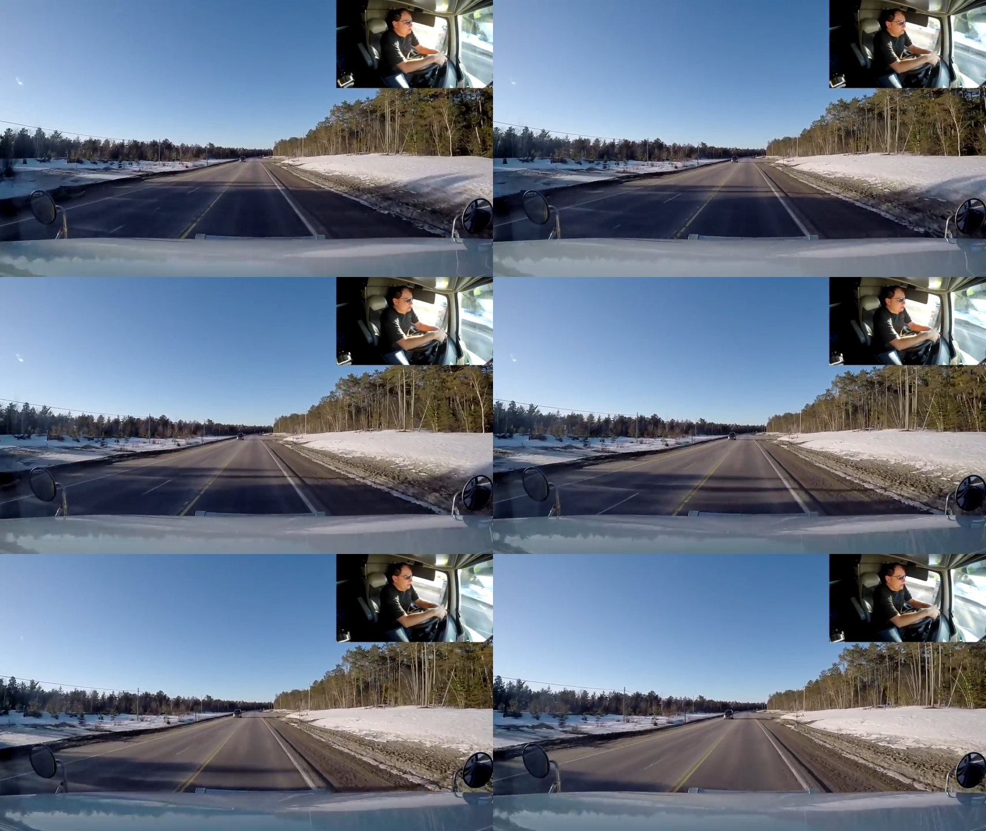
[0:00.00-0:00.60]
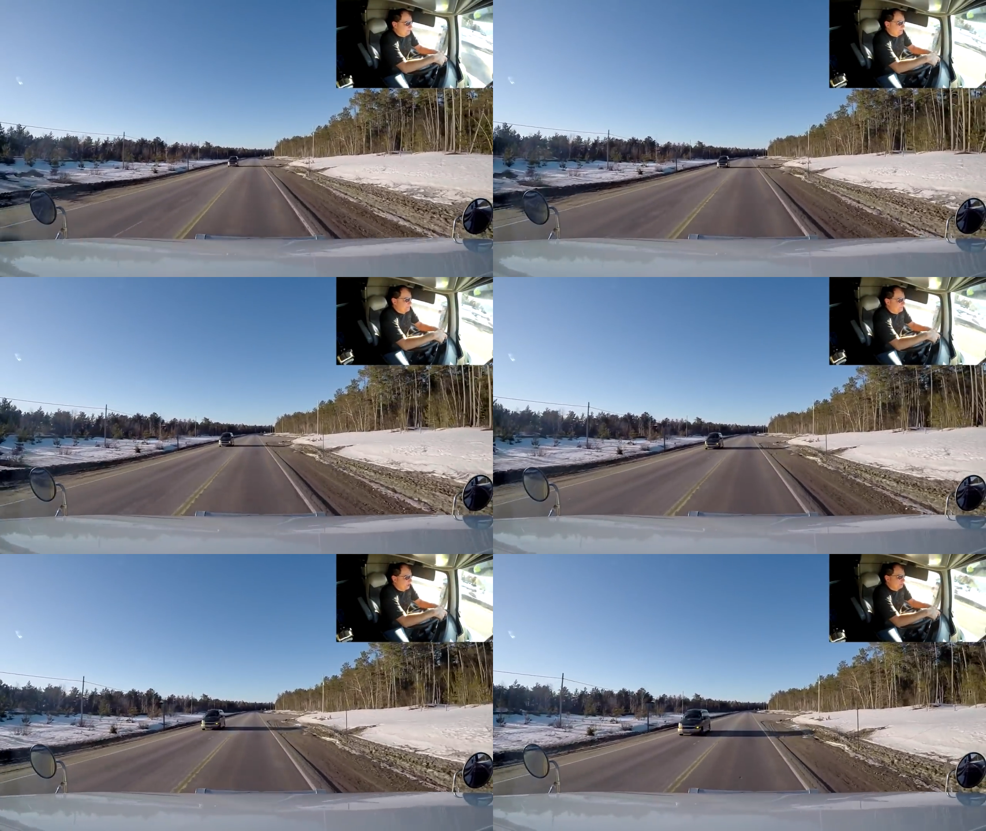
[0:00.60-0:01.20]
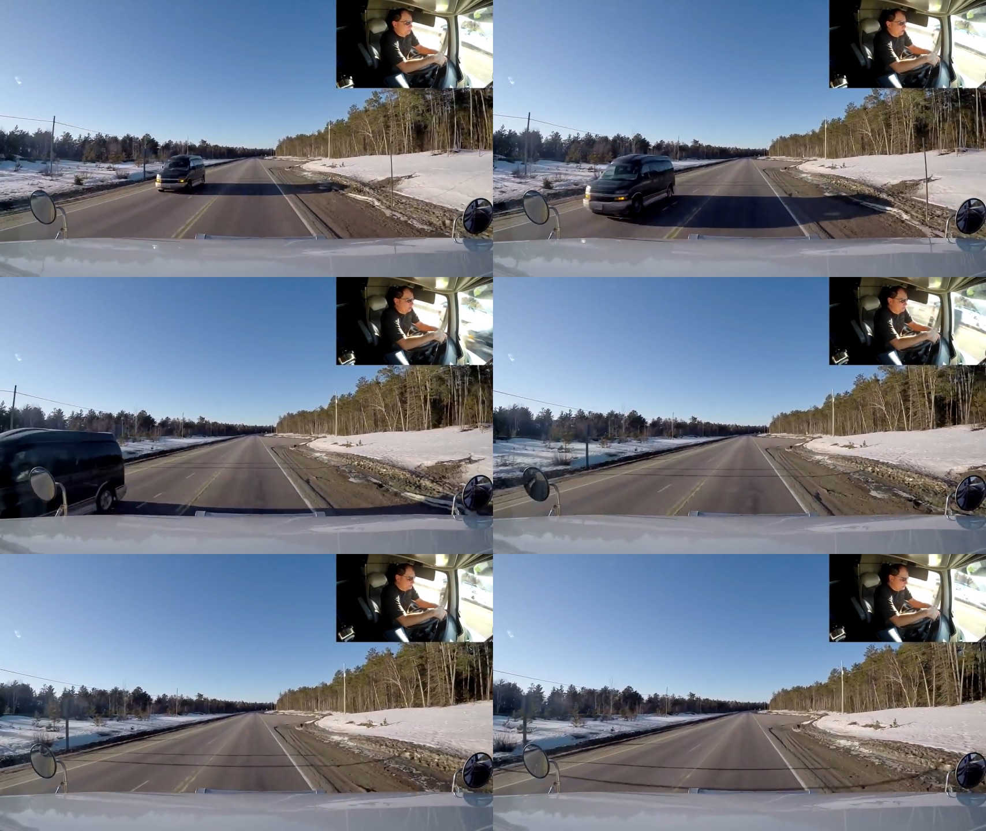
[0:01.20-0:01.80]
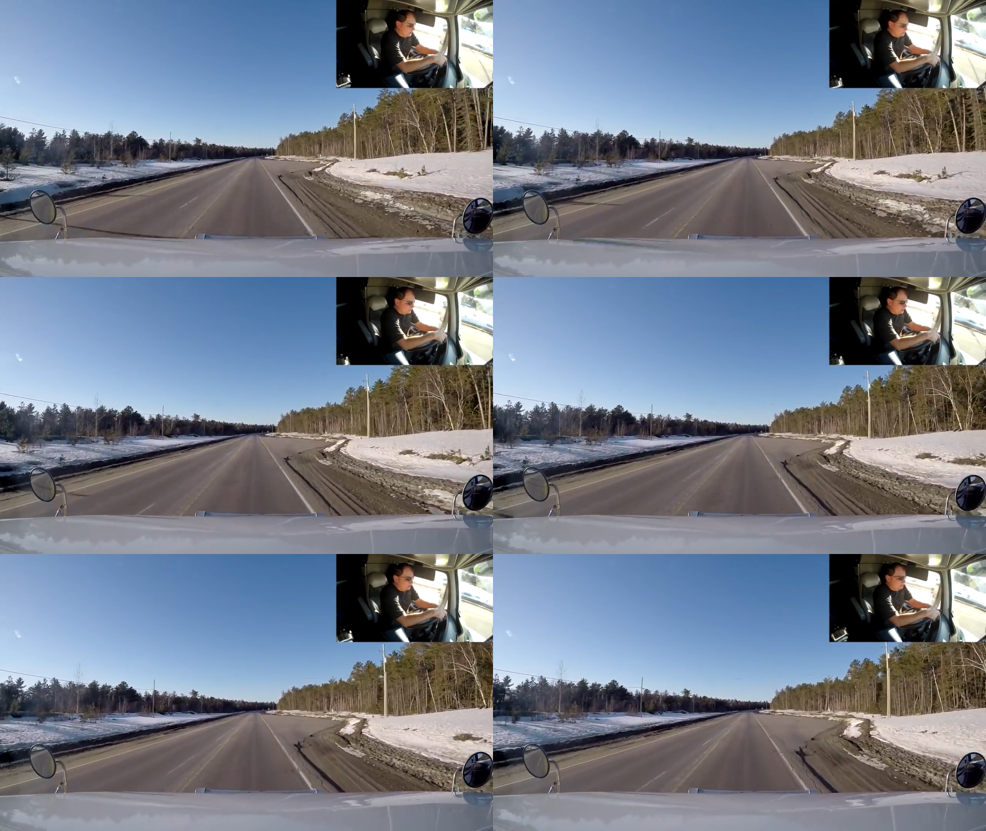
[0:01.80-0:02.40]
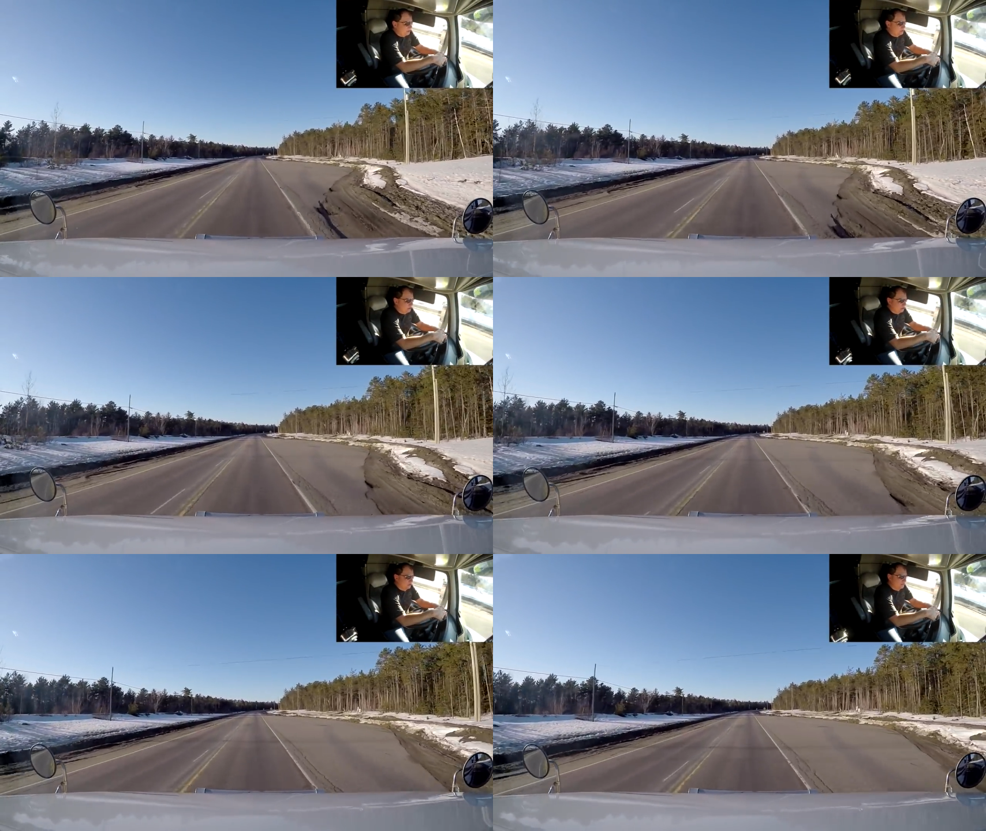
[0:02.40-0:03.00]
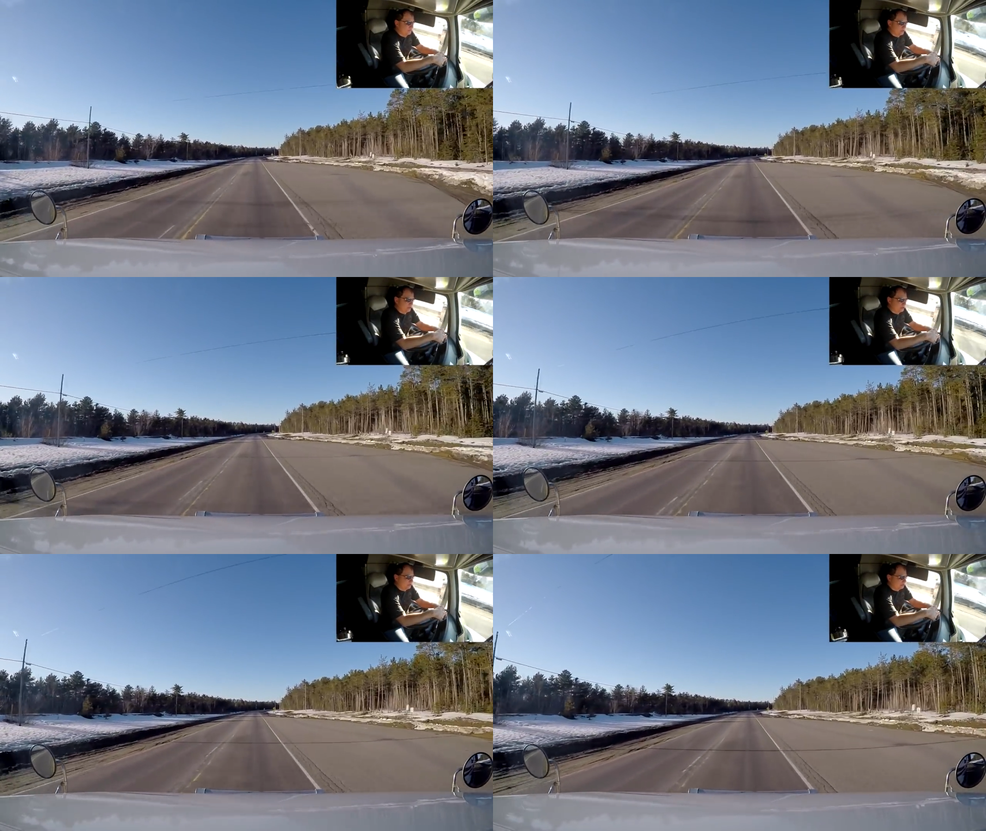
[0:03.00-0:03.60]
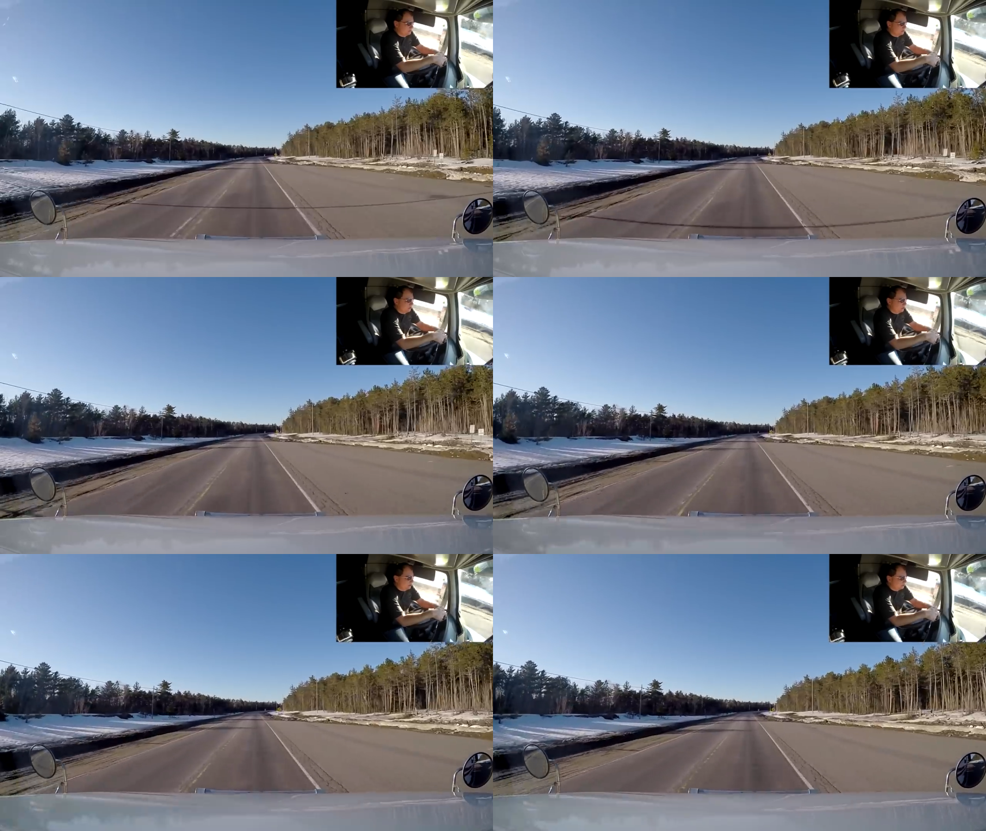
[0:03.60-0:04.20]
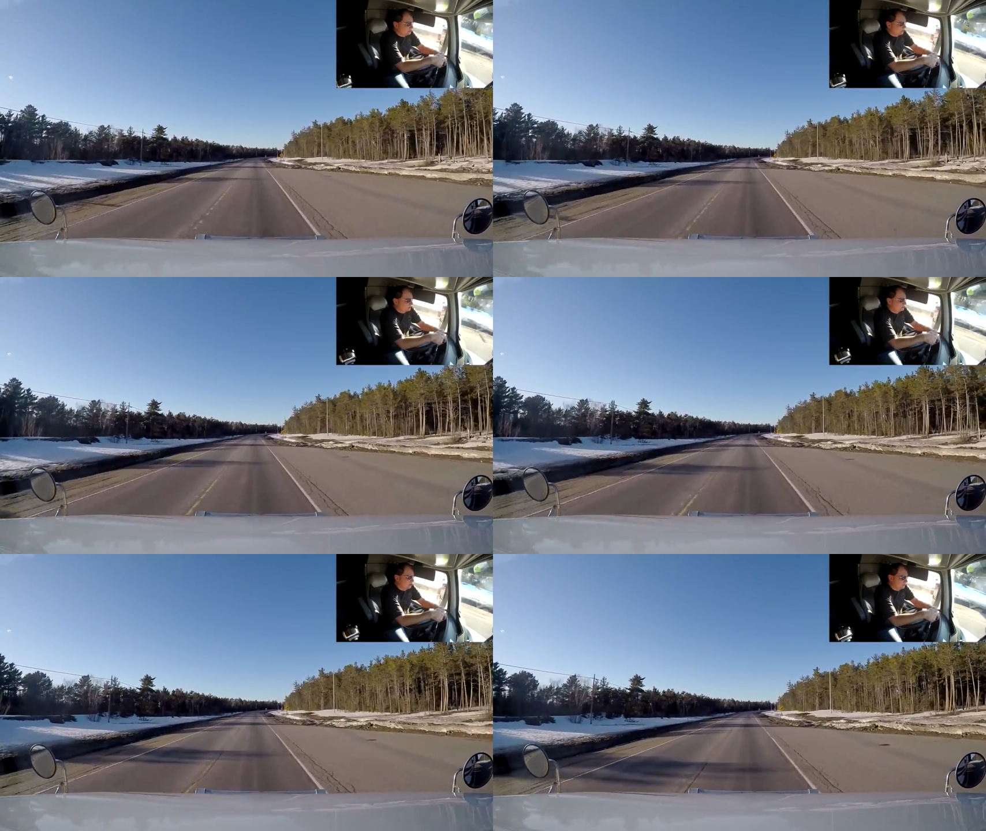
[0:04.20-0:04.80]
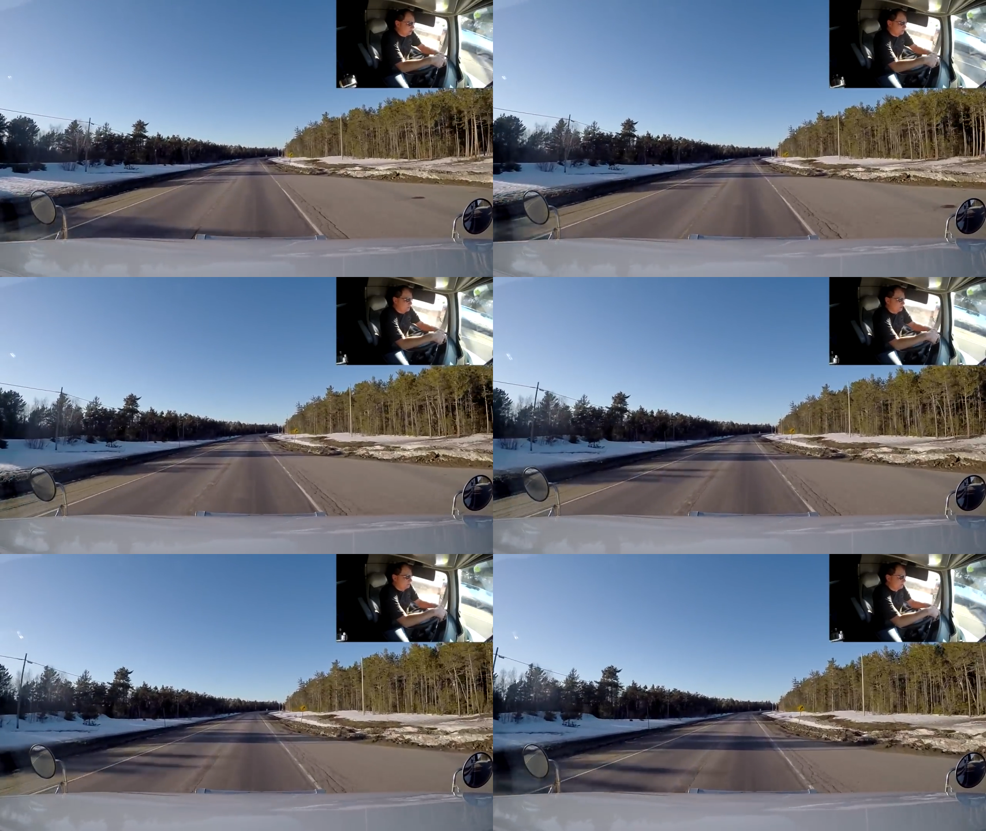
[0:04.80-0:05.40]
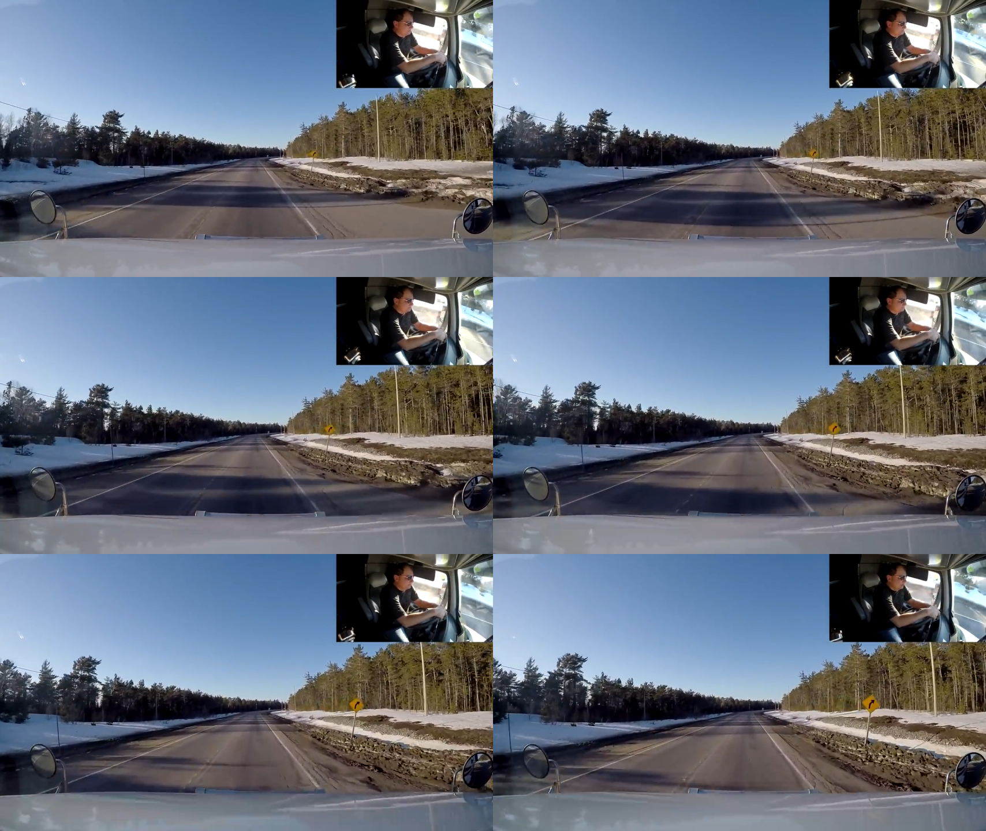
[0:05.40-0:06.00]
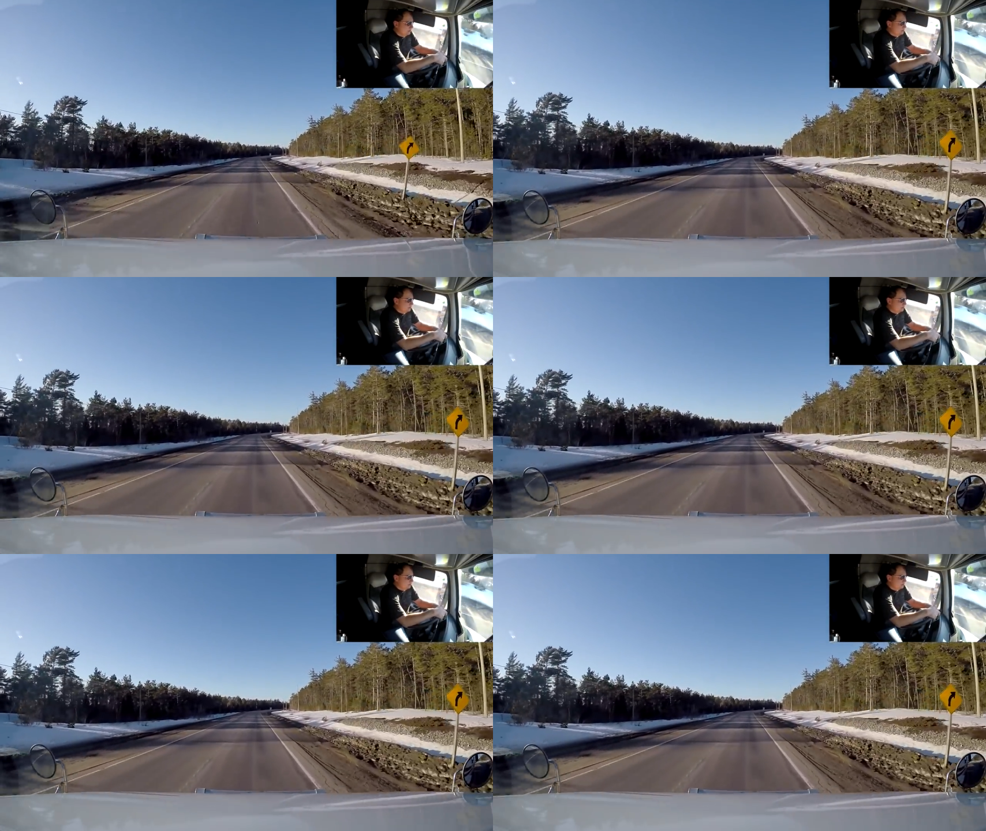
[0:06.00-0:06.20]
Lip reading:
Nobody's mouth can be seen.